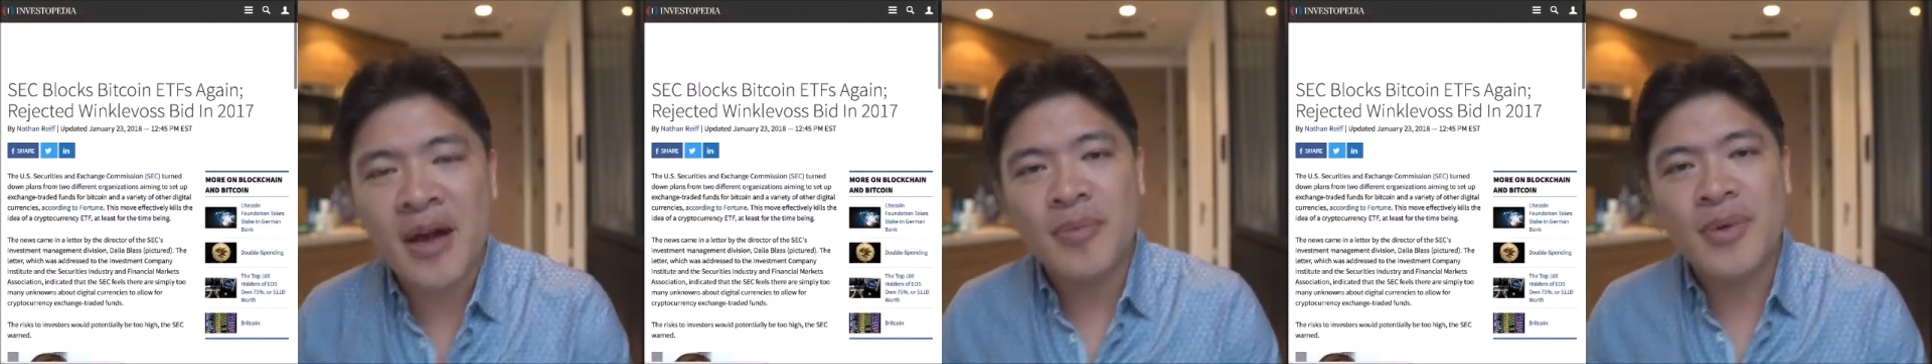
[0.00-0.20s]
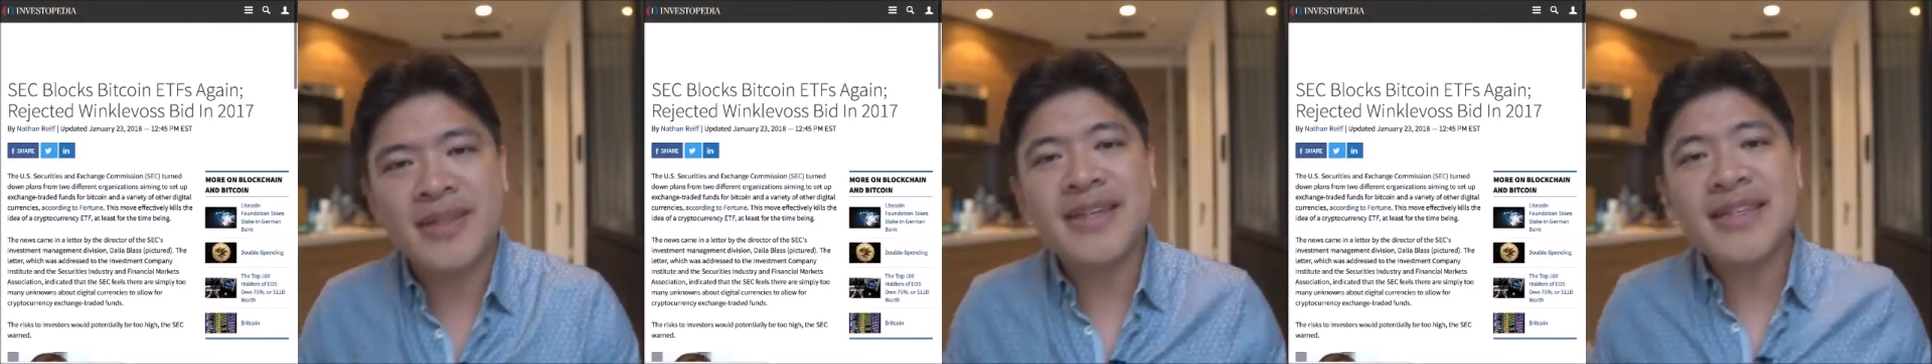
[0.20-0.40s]

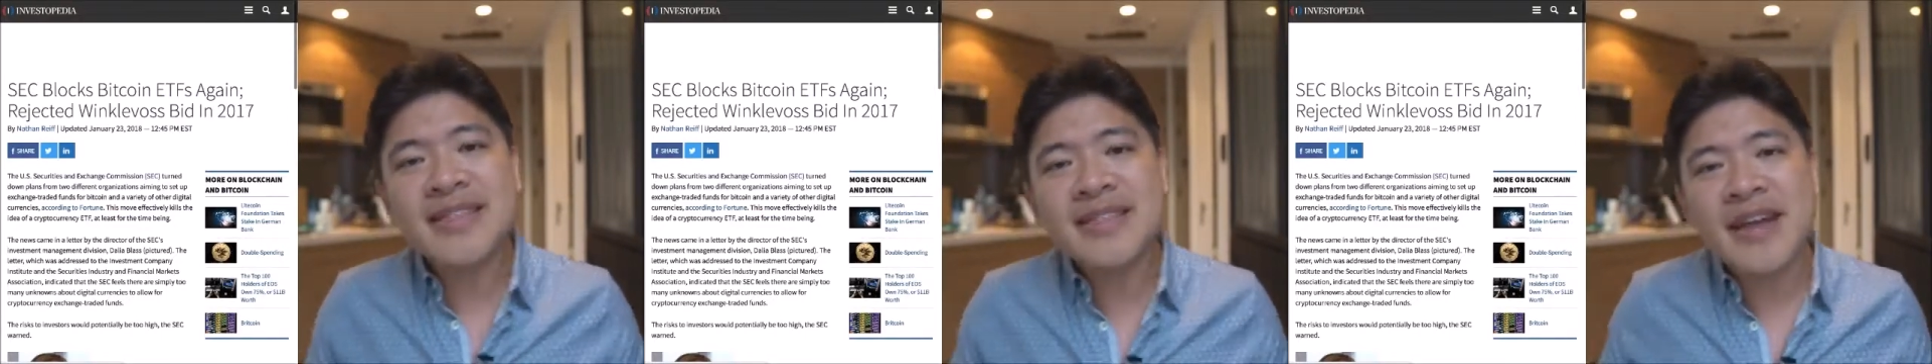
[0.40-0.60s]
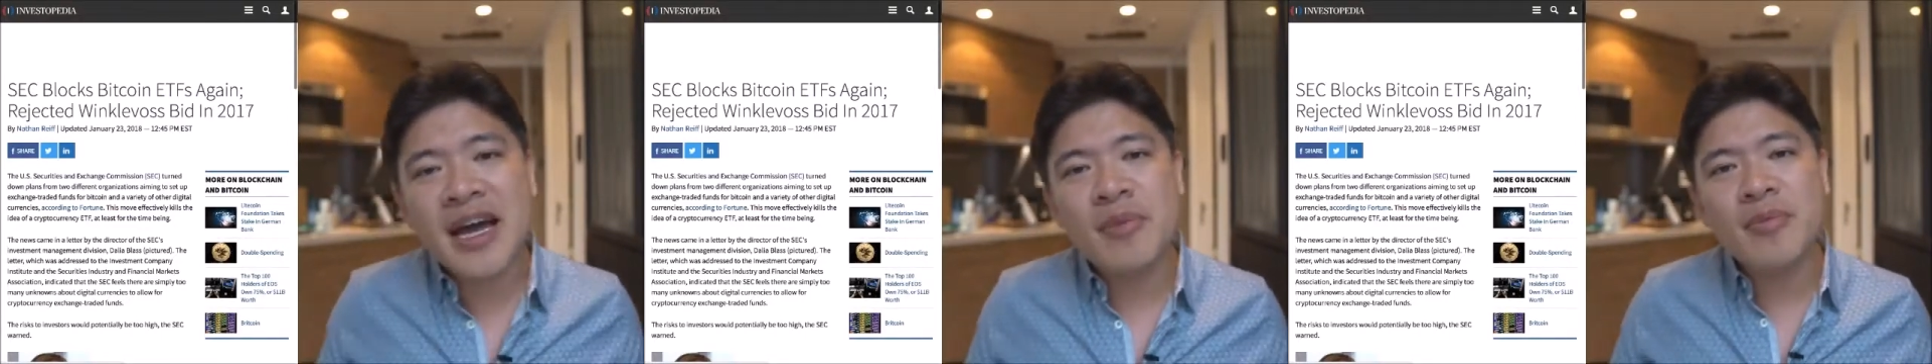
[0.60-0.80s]
But this
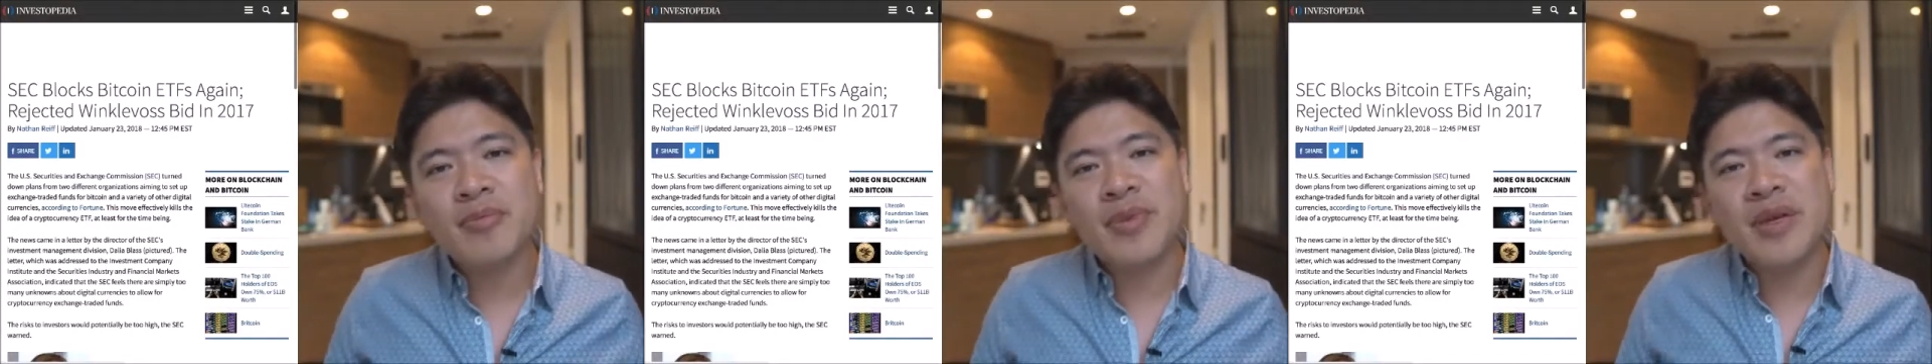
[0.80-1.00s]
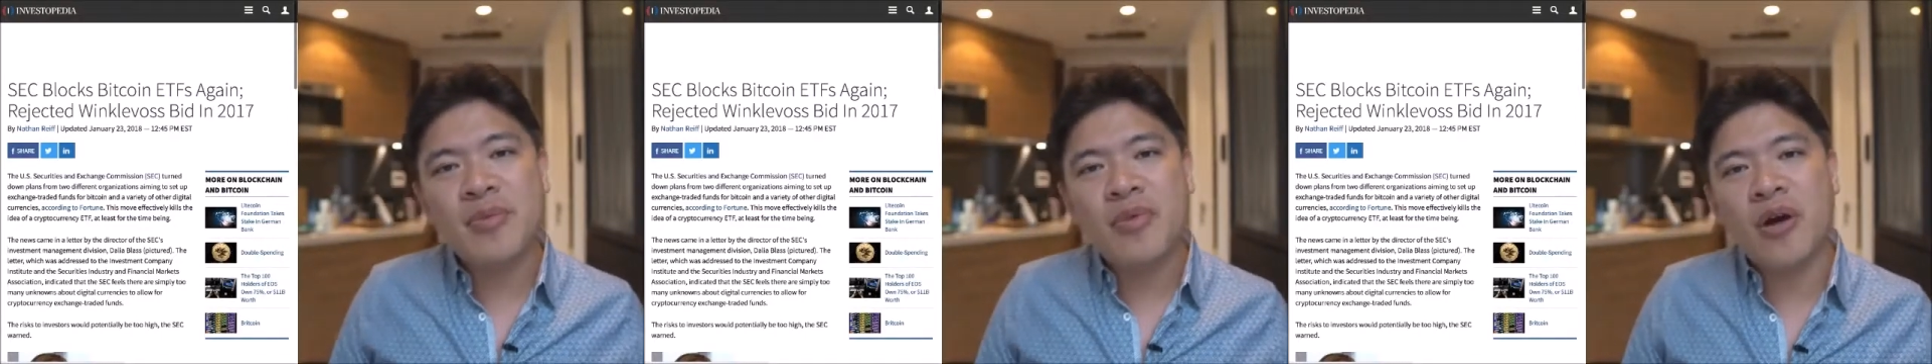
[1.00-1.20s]
time,
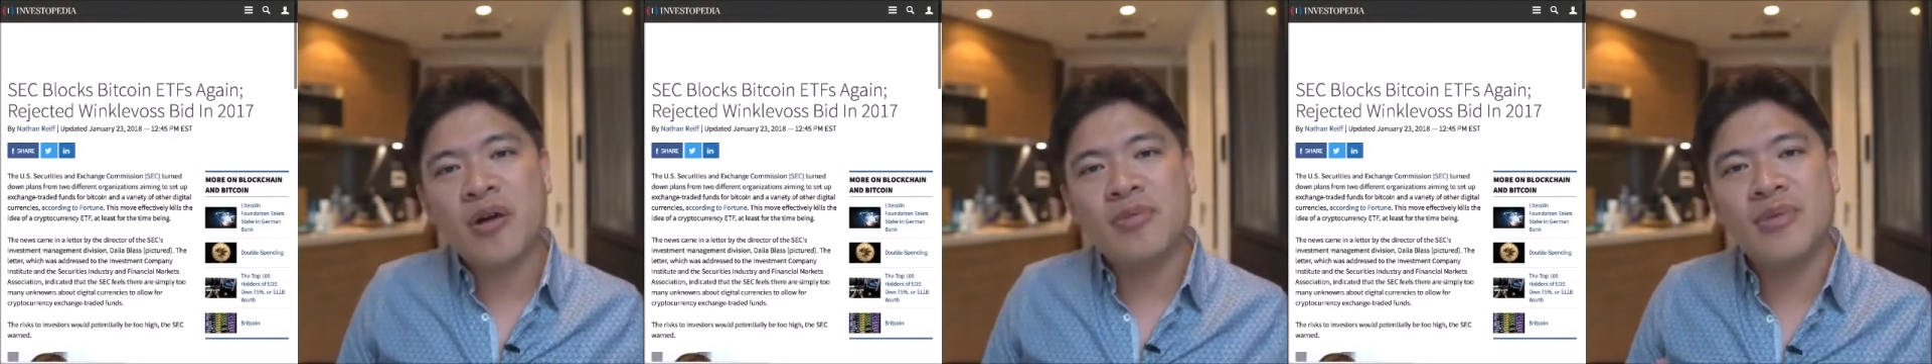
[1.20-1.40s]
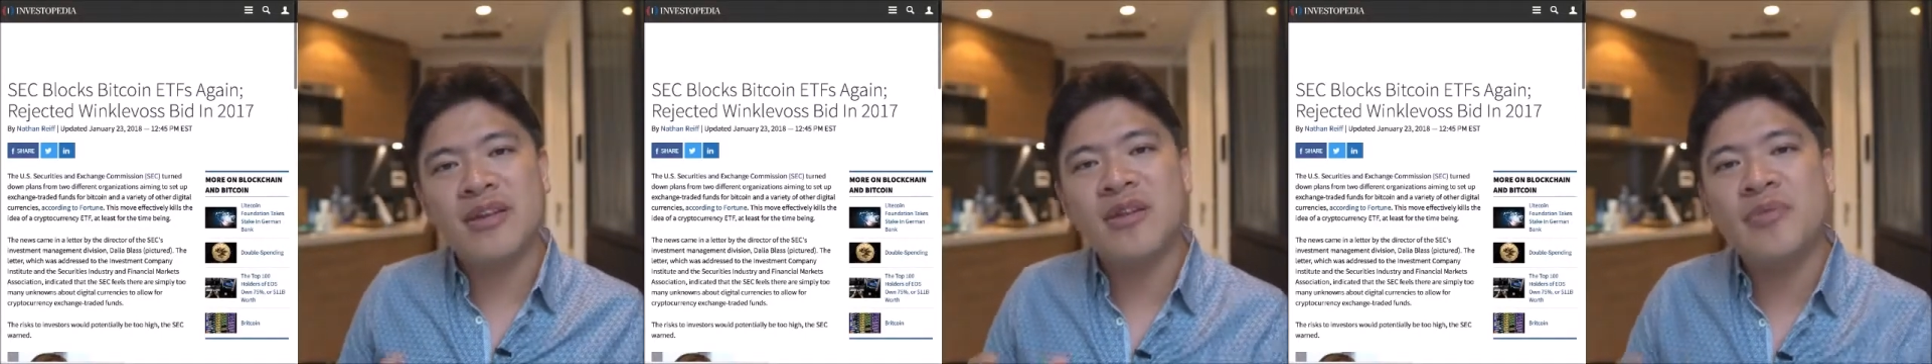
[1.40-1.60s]
people are
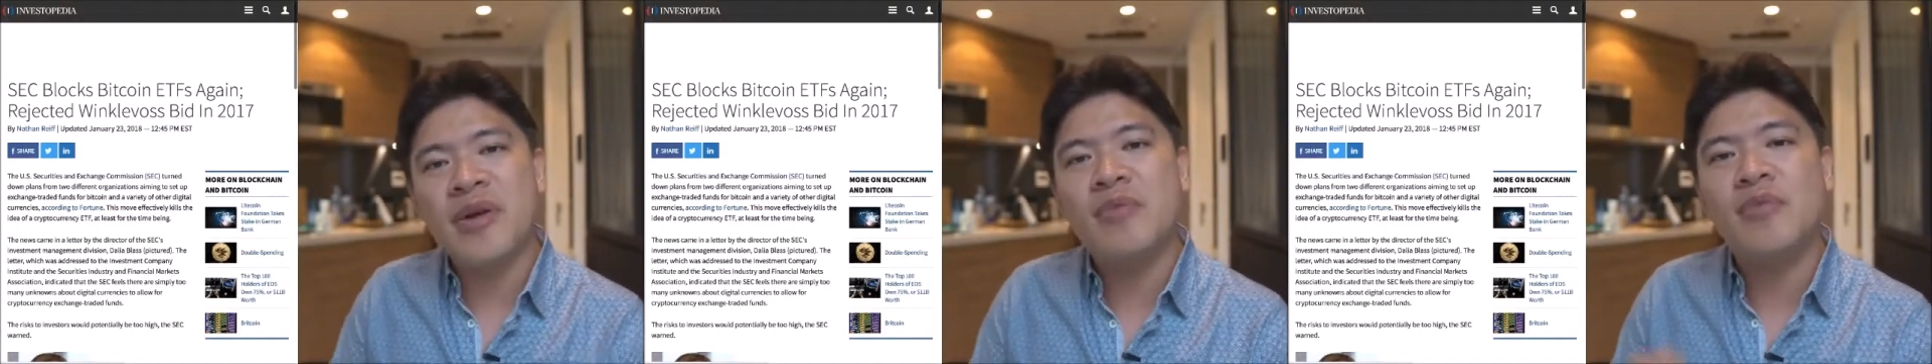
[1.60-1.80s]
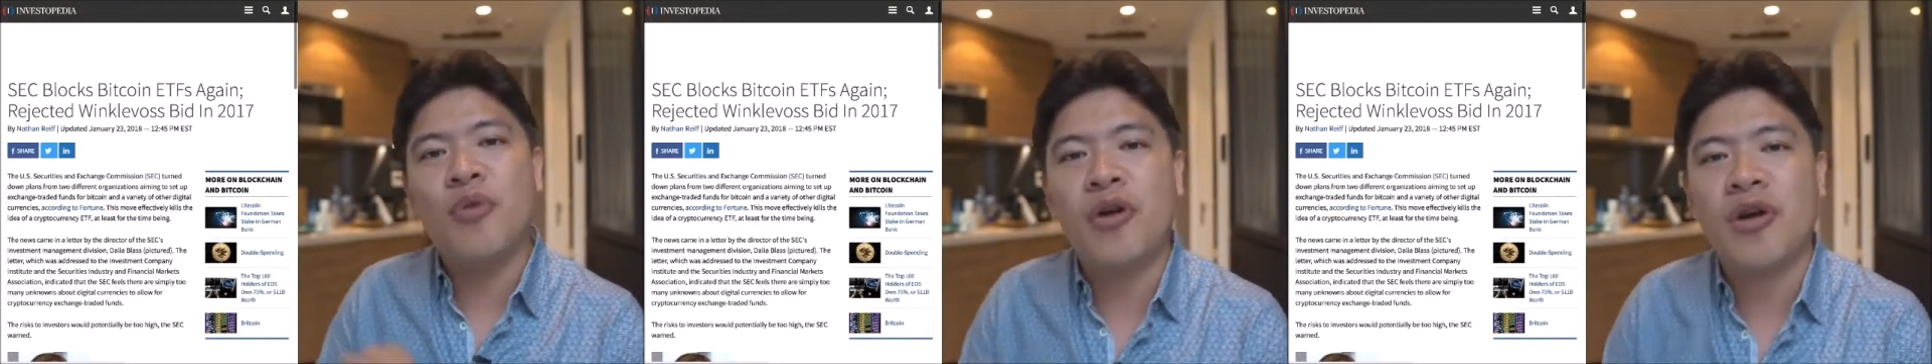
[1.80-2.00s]
a little
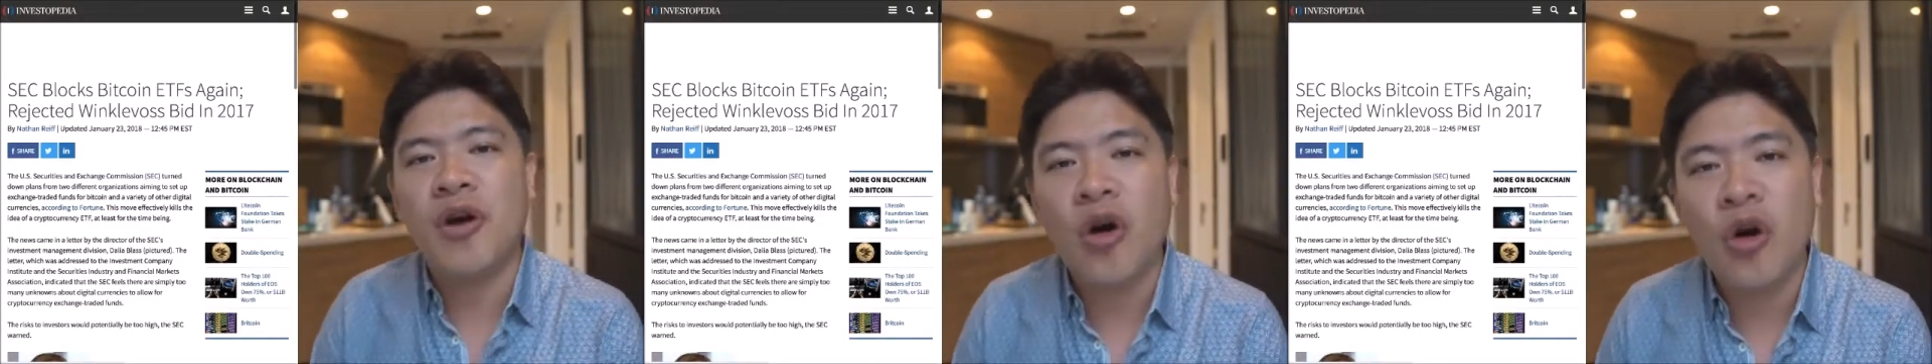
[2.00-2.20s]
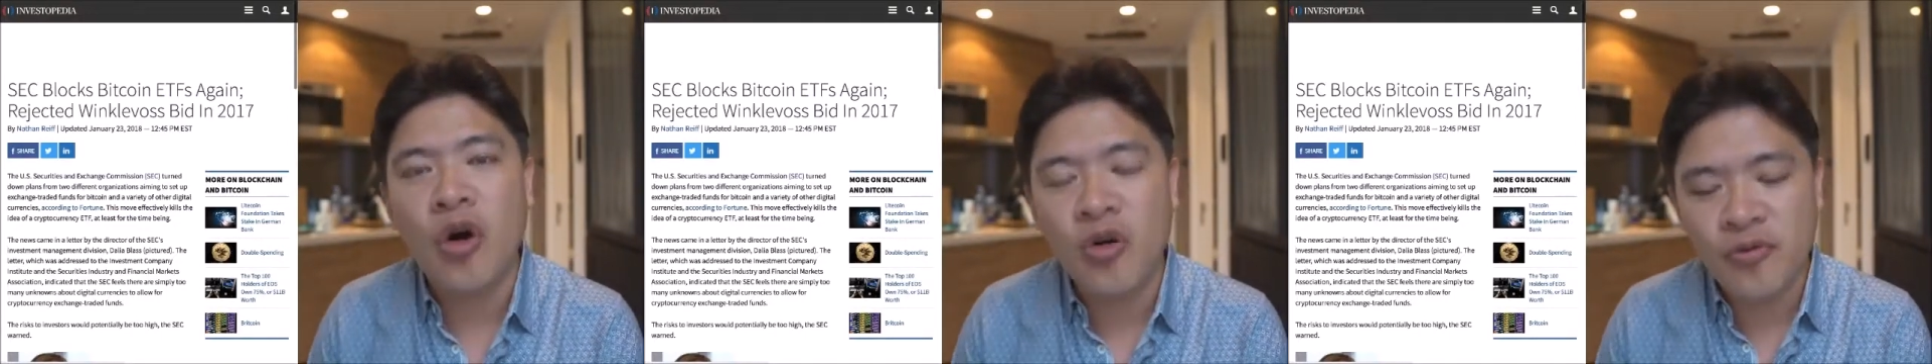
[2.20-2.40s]
bit more
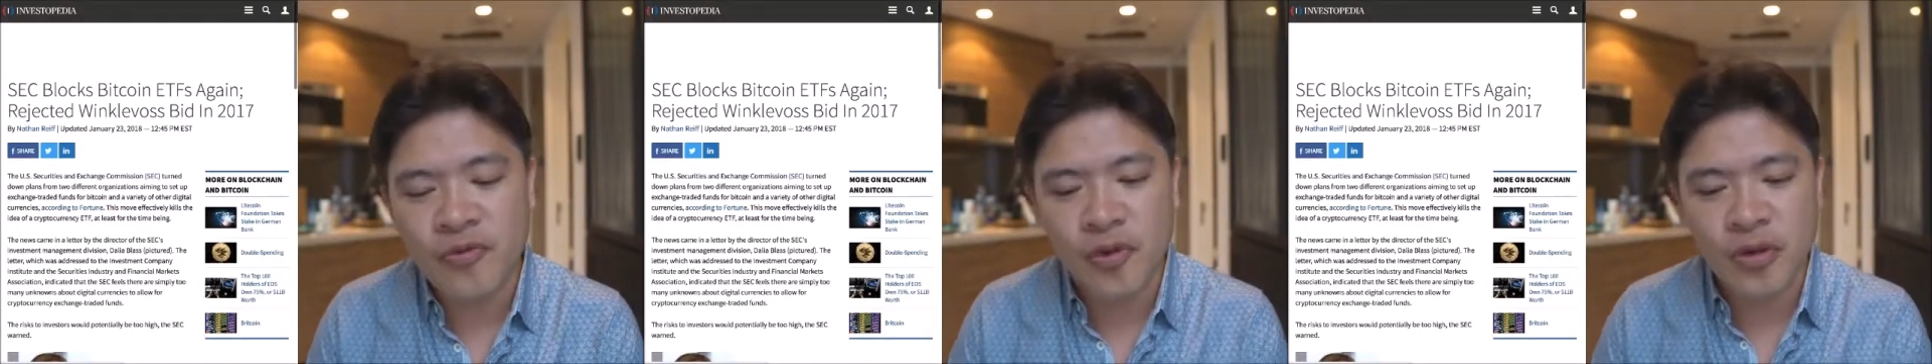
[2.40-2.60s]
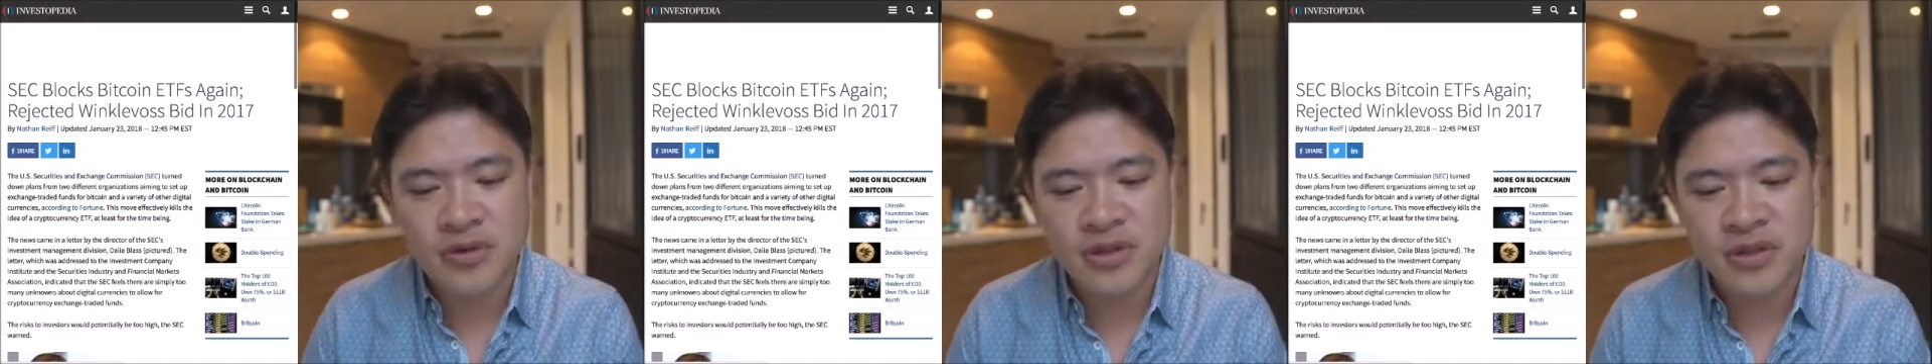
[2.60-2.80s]
hopeful.